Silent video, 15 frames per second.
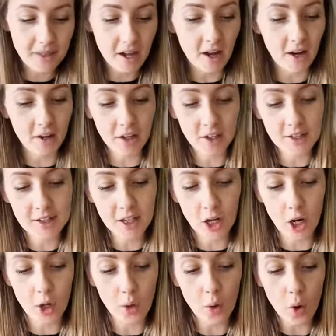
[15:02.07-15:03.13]
are going to
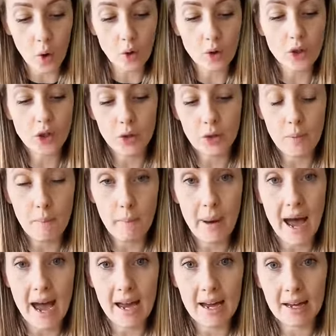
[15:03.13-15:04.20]
go onto the
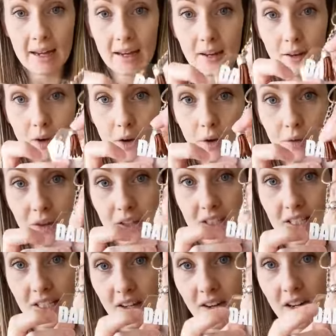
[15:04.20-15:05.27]
back of the
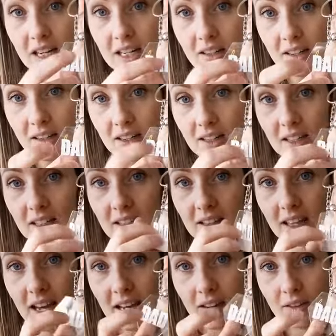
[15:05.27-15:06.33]
design.
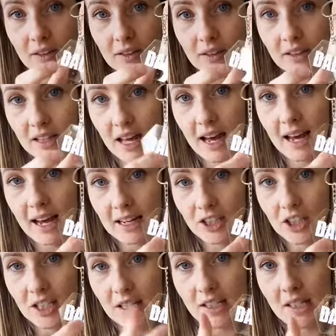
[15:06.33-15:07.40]
That
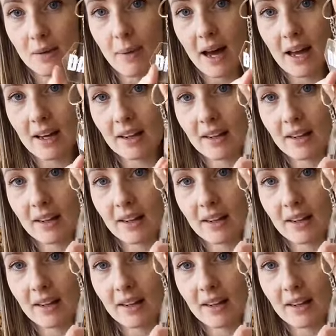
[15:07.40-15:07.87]
actually is the back.